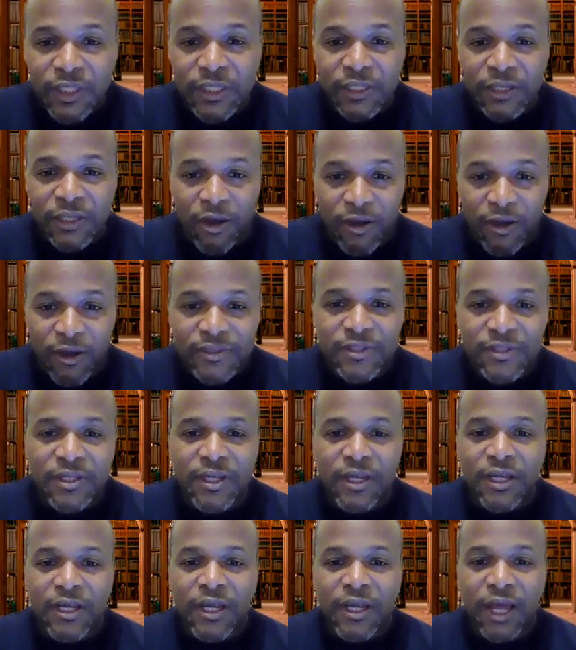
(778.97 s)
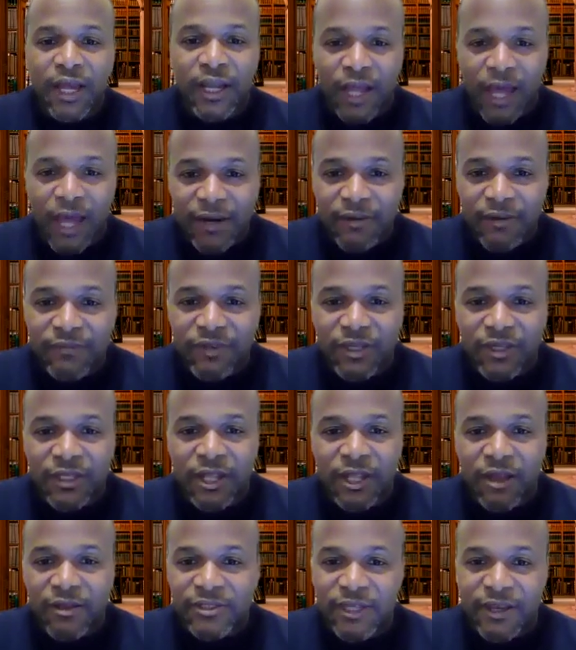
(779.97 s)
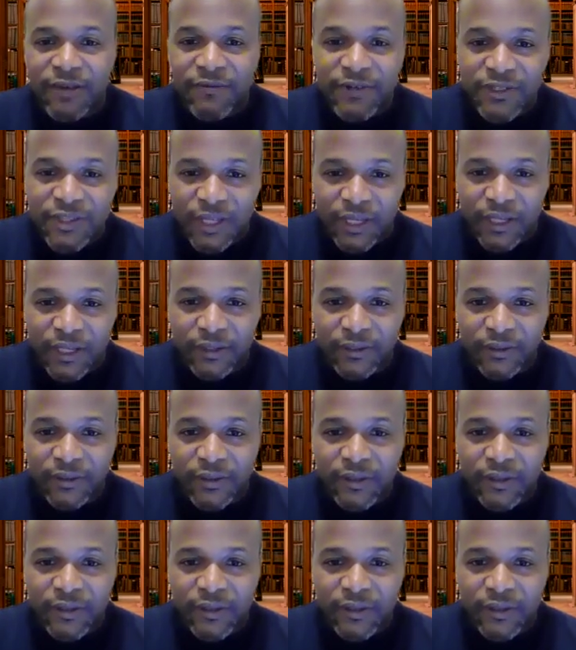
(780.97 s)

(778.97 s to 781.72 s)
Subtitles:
He lost a lot of, he lost everything,